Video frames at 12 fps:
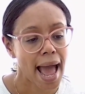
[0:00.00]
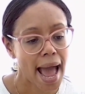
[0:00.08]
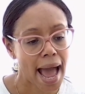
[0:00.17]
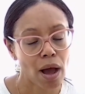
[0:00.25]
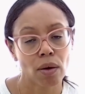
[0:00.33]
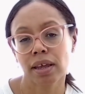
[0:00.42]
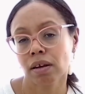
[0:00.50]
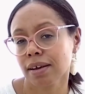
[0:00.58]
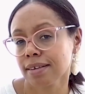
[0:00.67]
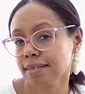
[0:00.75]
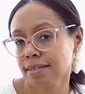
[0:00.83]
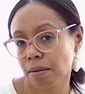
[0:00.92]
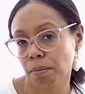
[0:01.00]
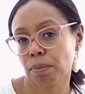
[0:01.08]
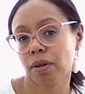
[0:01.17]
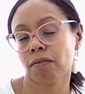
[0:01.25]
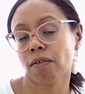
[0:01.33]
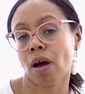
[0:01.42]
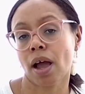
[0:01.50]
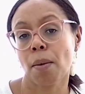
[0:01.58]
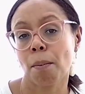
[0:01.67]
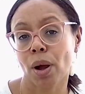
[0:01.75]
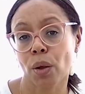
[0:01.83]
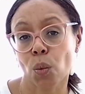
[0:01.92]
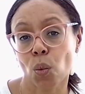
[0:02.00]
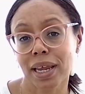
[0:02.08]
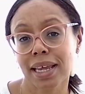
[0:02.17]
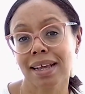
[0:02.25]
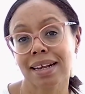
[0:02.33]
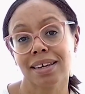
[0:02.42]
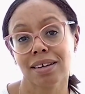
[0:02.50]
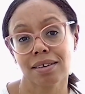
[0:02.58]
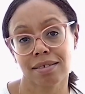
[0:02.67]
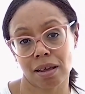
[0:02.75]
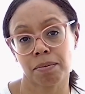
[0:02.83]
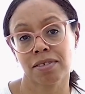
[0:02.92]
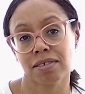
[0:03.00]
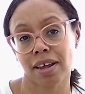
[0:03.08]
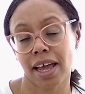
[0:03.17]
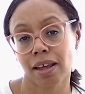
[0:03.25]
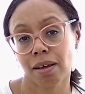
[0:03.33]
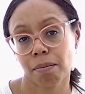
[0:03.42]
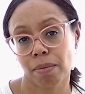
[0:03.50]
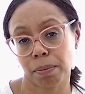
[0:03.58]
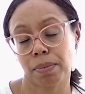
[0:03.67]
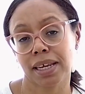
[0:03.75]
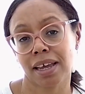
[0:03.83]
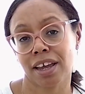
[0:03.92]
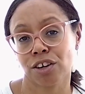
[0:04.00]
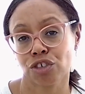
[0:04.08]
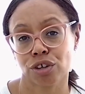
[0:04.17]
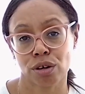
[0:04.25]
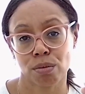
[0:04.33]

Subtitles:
how can I simplify my weekly Substack publication